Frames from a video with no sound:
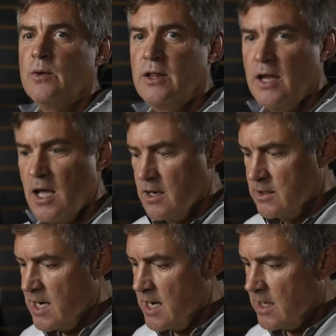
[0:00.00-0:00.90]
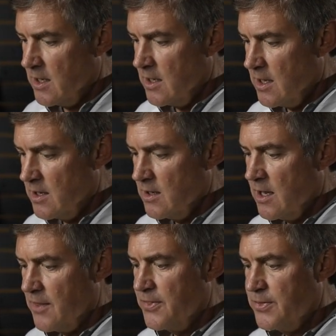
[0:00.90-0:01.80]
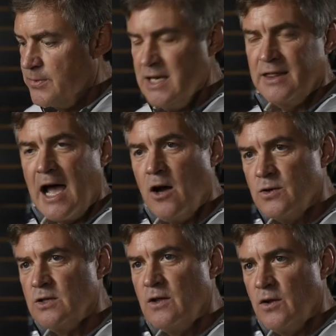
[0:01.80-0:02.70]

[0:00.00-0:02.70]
We then take 3,000